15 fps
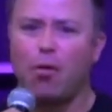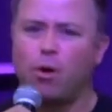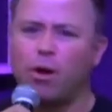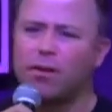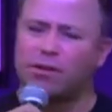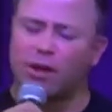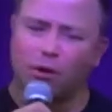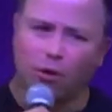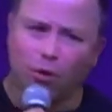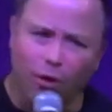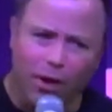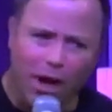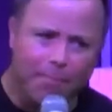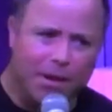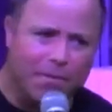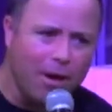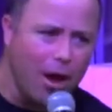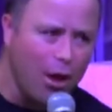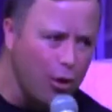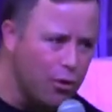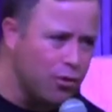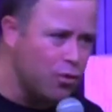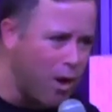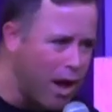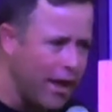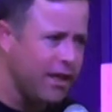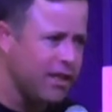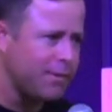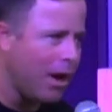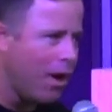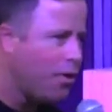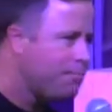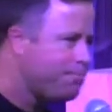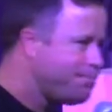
weren't so caught up in my own ways, my own